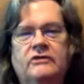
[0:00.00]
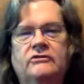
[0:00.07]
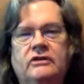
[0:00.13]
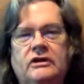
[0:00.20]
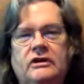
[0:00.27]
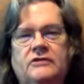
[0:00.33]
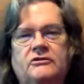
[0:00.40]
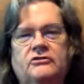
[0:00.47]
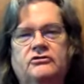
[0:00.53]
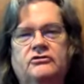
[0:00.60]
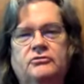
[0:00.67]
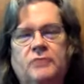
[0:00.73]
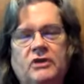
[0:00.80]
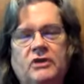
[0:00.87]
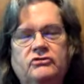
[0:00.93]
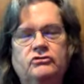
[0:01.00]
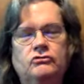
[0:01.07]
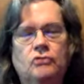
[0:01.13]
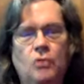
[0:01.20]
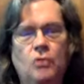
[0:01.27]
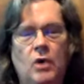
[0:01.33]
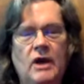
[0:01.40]
And in this special
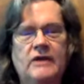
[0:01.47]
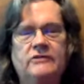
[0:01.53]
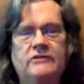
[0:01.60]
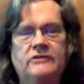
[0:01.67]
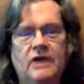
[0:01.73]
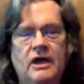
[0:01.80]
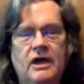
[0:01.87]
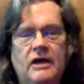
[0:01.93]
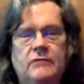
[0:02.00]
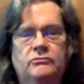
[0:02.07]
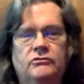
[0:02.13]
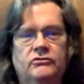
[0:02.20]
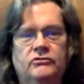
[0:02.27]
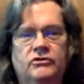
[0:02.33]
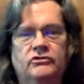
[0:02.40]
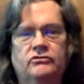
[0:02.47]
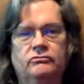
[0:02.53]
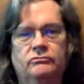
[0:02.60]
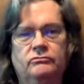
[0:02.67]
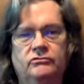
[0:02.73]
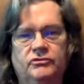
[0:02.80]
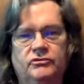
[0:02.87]
quiet time, this
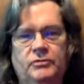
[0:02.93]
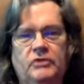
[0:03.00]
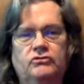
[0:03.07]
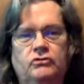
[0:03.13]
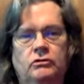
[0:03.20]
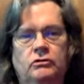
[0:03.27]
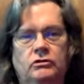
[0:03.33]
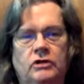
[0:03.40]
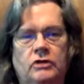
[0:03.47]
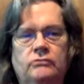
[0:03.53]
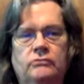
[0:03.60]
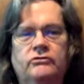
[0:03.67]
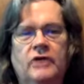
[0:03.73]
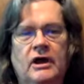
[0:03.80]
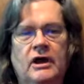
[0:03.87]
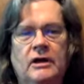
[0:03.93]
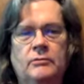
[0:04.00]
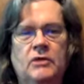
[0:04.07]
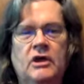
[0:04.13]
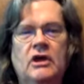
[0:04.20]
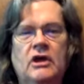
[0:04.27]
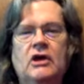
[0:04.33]
special alone time
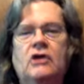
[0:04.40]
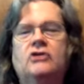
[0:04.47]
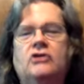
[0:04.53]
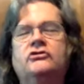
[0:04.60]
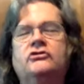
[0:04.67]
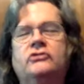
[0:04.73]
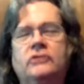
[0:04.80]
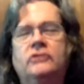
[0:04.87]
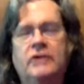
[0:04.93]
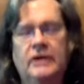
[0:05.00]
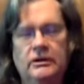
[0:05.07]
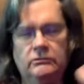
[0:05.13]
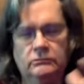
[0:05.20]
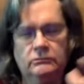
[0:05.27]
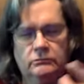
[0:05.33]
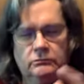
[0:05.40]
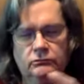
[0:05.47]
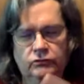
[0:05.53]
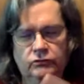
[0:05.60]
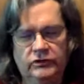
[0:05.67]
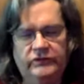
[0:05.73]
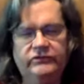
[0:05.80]
to get
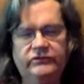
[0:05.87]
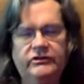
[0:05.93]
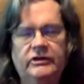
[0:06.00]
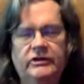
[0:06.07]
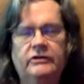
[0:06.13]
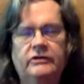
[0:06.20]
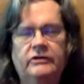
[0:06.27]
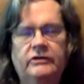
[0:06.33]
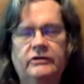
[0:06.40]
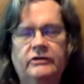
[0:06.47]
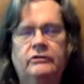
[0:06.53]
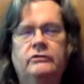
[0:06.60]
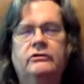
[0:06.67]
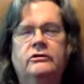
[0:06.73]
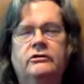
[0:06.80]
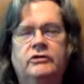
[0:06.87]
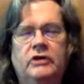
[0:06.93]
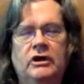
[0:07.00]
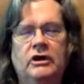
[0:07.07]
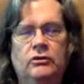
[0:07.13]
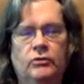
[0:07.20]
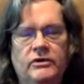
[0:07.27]
recentered, to get
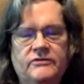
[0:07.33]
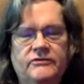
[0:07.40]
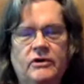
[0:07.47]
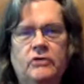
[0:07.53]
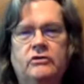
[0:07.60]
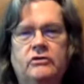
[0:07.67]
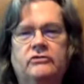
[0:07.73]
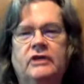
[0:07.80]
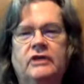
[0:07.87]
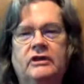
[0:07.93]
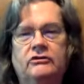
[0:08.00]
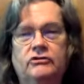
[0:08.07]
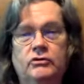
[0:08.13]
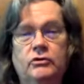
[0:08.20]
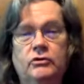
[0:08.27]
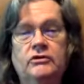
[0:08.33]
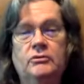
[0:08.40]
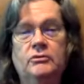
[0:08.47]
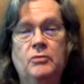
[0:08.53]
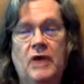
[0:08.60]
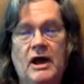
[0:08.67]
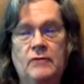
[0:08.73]
refocused, and doing the
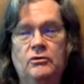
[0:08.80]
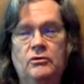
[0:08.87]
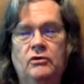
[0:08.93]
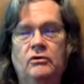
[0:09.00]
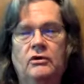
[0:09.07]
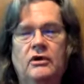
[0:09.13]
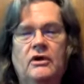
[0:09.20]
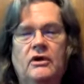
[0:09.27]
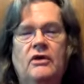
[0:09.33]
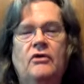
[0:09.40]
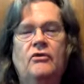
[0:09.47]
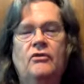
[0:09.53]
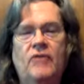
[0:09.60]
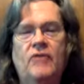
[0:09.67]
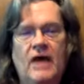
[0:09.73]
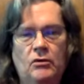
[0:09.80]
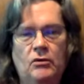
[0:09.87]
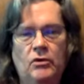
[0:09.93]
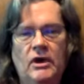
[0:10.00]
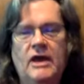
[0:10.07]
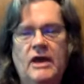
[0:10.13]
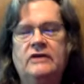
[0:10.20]
Bible that
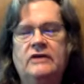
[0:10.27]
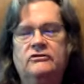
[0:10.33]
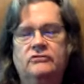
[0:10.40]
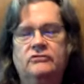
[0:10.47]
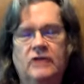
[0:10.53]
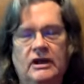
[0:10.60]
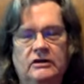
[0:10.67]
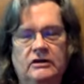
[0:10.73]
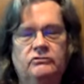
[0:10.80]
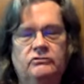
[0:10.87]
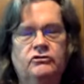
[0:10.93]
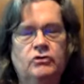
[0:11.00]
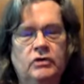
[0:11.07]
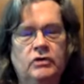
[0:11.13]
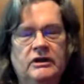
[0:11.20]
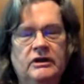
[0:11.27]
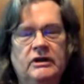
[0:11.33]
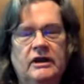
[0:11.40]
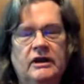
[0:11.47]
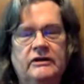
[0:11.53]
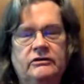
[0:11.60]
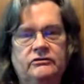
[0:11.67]
way and, and doing it
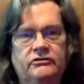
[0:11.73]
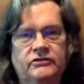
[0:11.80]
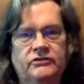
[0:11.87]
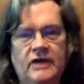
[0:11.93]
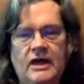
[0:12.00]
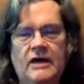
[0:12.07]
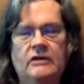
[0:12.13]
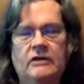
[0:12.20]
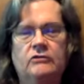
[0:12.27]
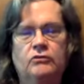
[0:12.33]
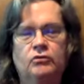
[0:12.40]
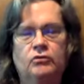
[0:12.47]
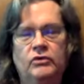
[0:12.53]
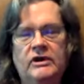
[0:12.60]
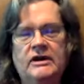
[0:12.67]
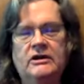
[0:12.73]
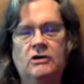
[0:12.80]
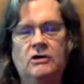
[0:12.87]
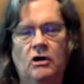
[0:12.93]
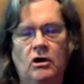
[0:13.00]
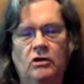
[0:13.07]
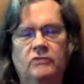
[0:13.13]
like you said, reading
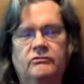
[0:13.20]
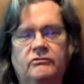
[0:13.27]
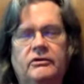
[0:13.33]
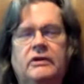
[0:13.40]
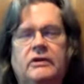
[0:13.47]
all of it.